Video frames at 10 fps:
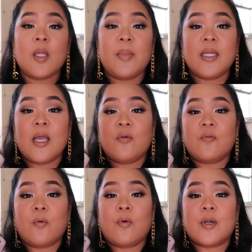But yeah,
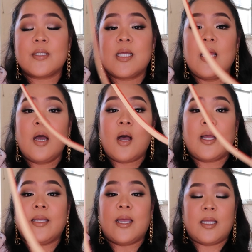of course,
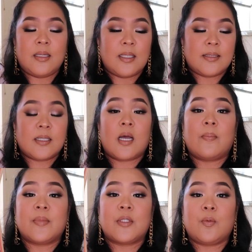again, this
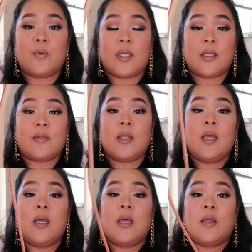comes with
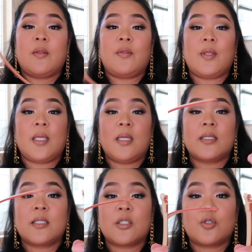the
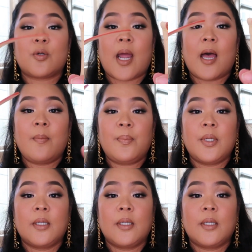strap.